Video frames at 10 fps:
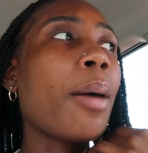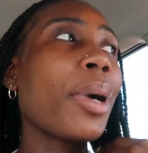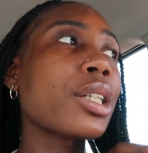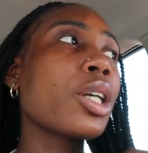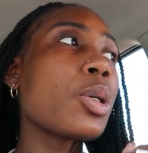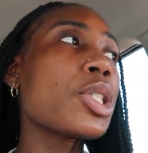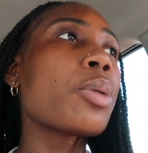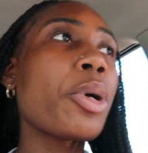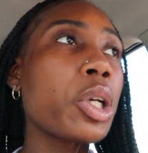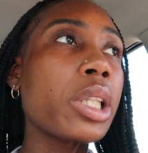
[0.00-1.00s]
About to go on
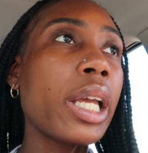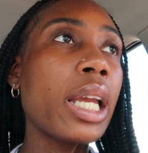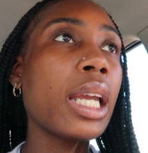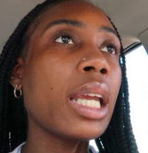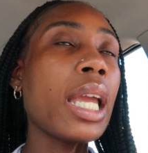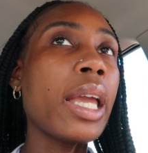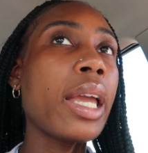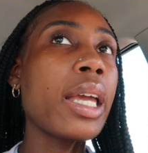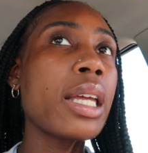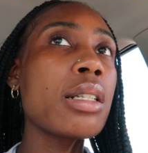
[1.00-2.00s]
Chipotle
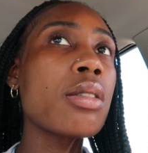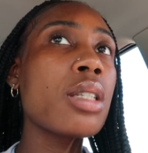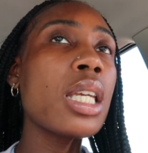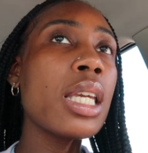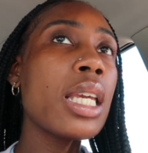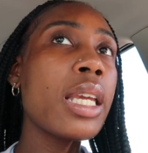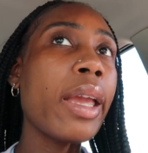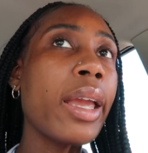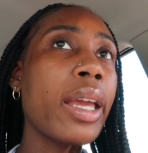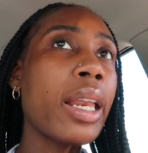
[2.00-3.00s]
and
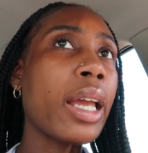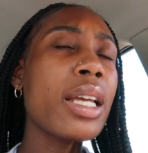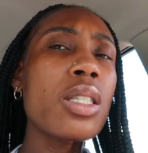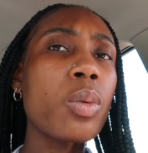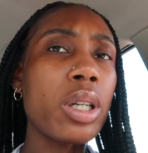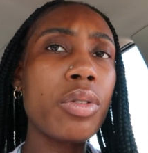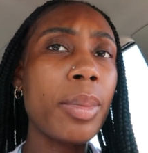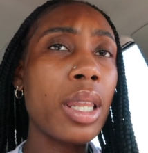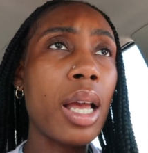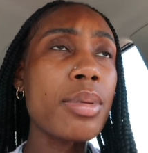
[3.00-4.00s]
eat and I guess work from
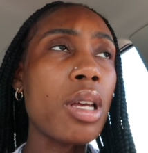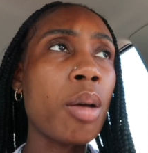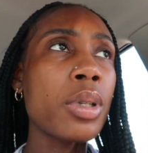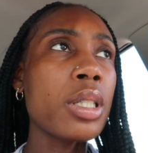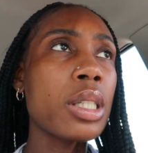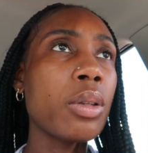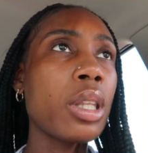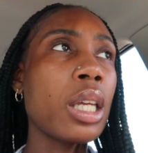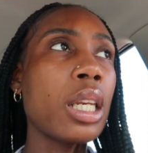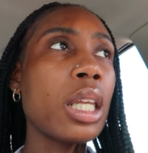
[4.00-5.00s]
my laptop until
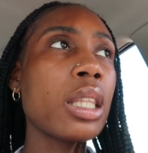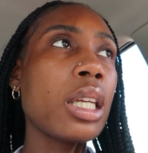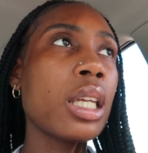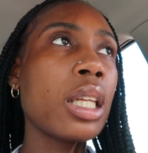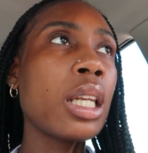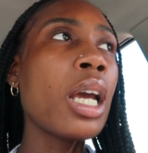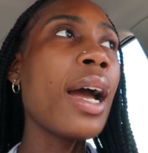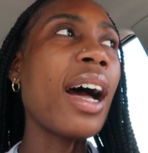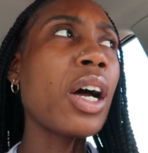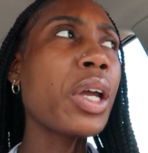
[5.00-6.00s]
then, and then
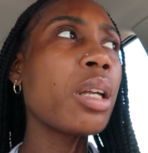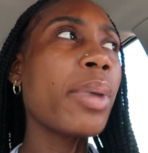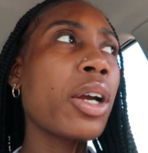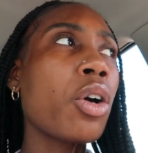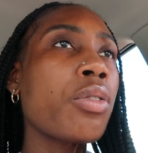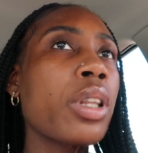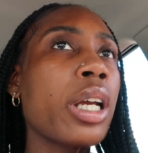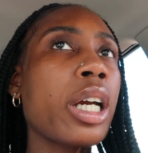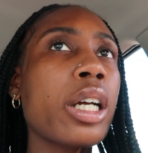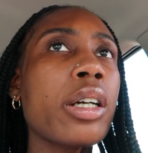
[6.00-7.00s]
I'll head back over
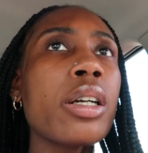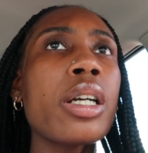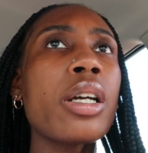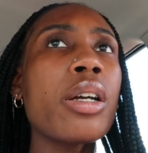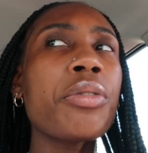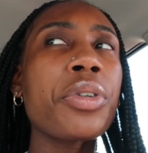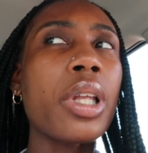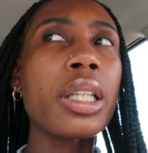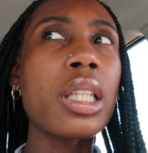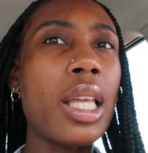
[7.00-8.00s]
there for
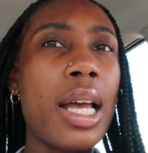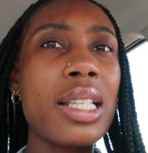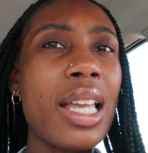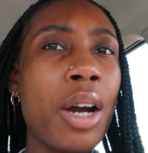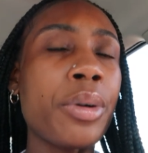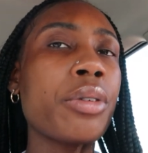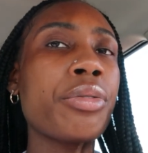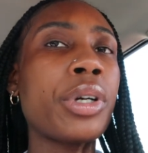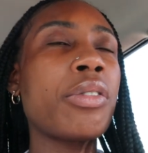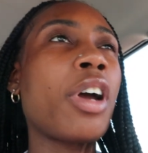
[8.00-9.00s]
like the last hour or
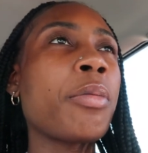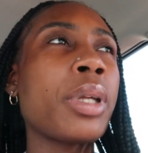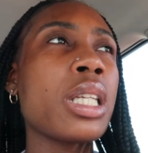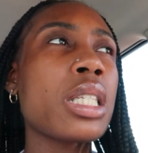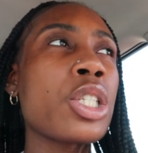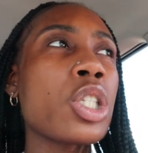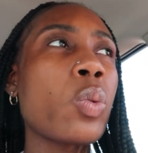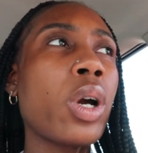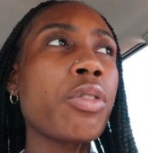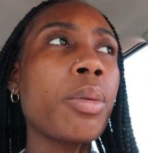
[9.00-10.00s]
45 minutes and just
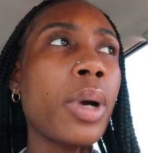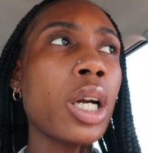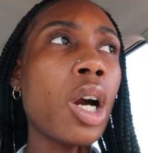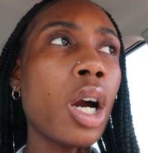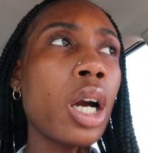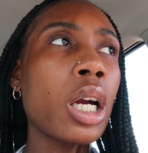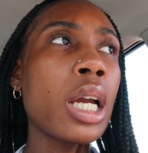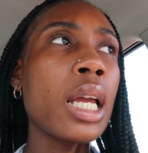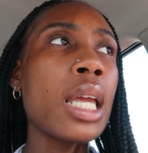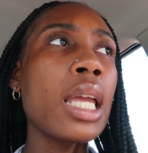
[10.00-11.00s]
work for my car
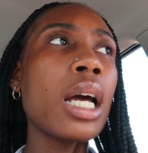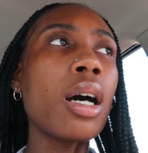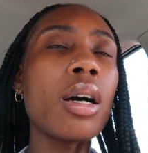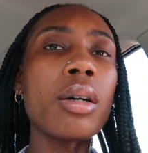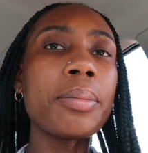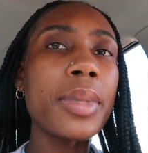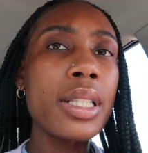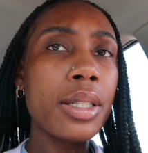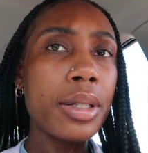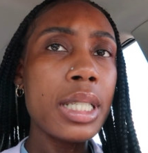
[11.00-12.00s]

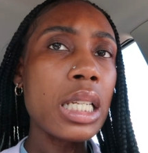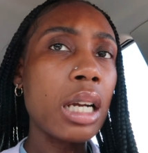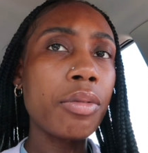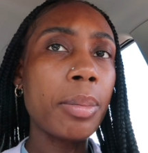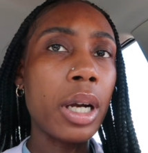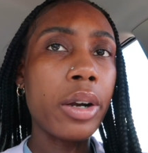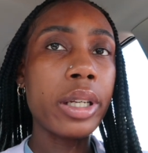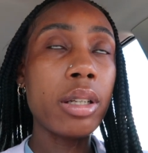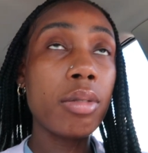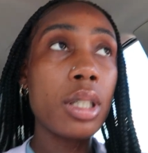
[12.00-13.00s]
until it's time for my car to
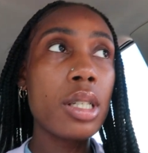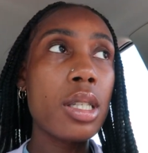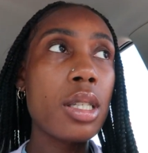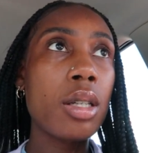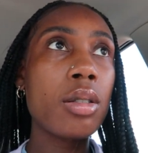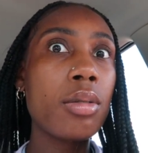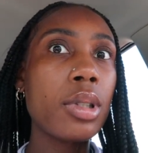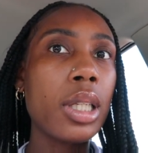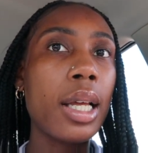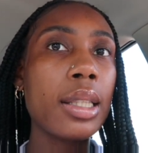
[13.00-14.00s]
get fixed. So
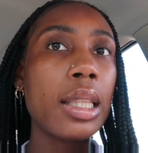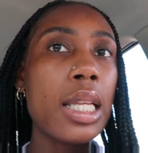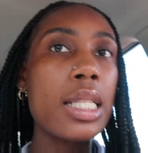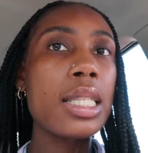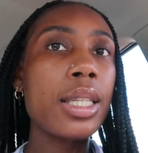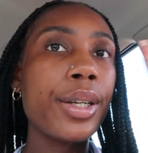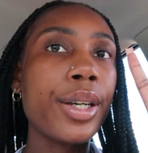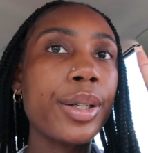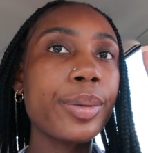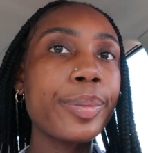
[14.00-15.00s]
yeah, let's
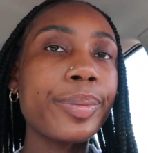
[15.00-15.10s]
go.